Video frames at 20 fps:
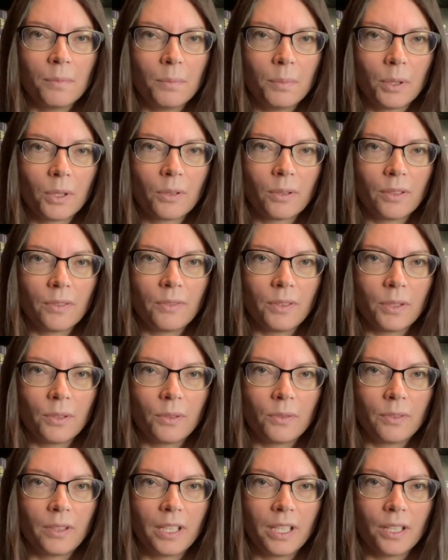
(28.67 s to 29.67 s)
book
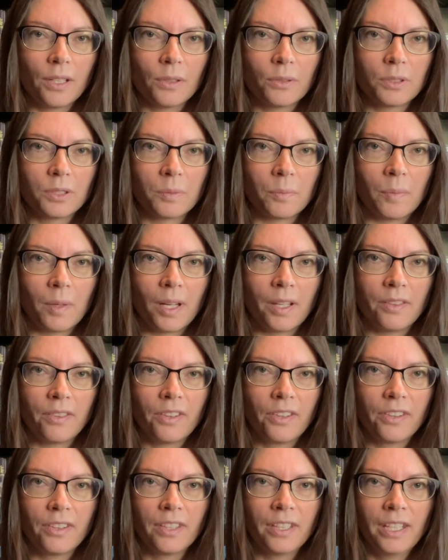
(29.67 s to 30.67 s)
review videos a month.